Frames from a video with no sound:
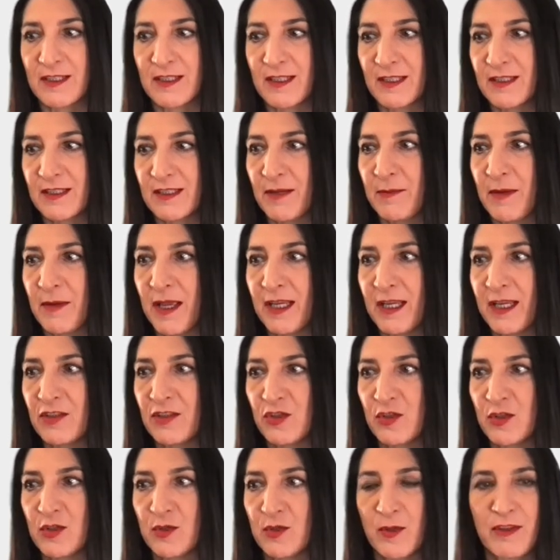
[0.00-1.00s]
some
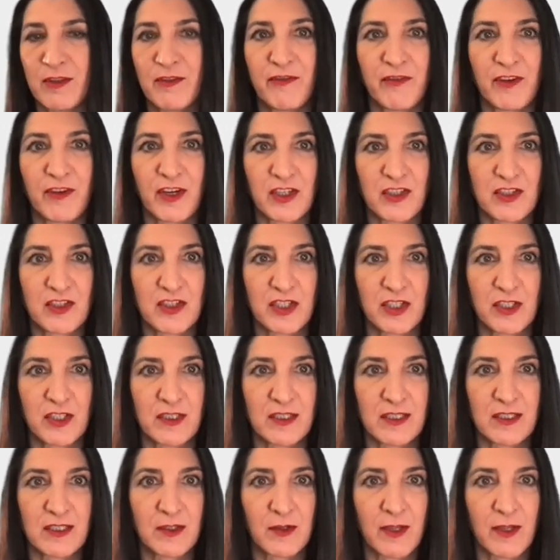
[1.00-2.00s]
issues with
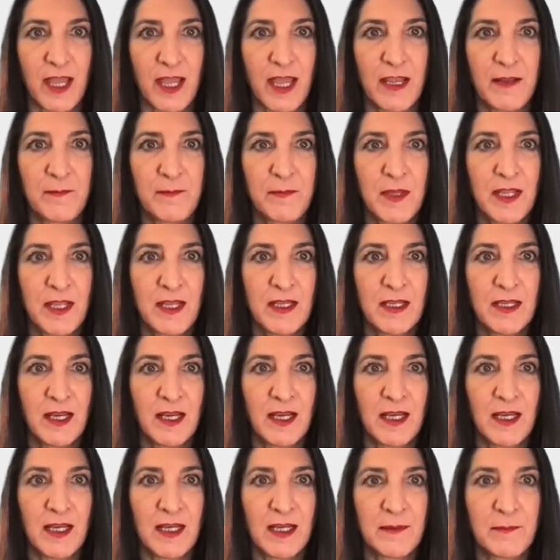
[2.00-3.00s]
functions, okay?
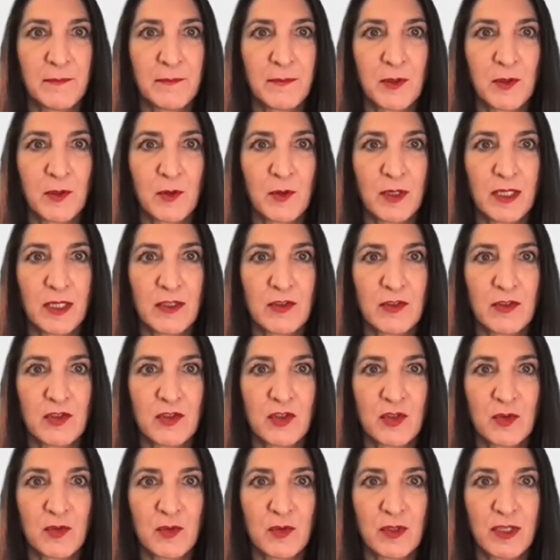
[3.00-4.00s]
I'm going
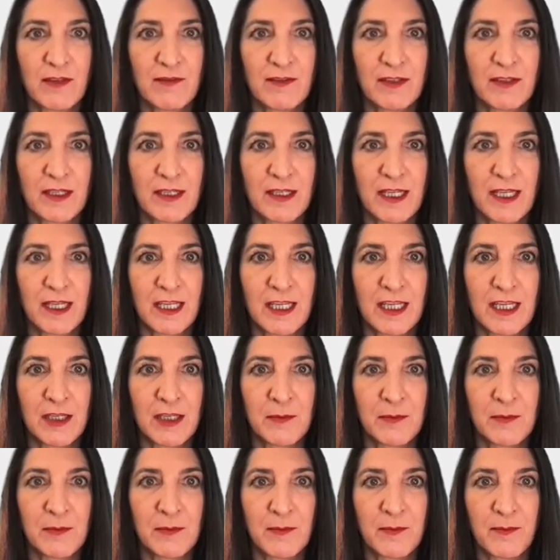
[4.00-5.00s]
to give it a
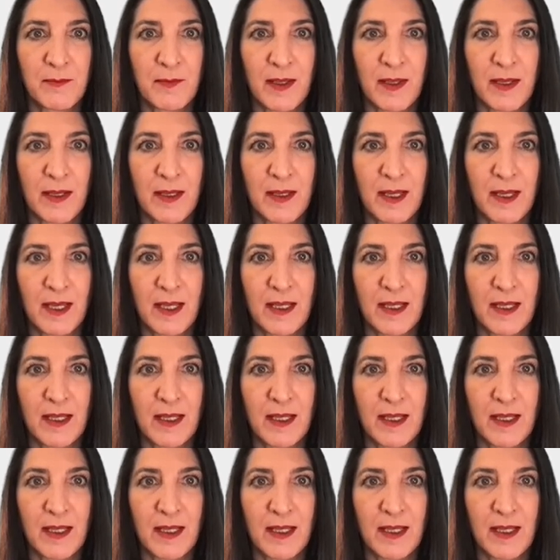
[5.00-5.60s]
name, and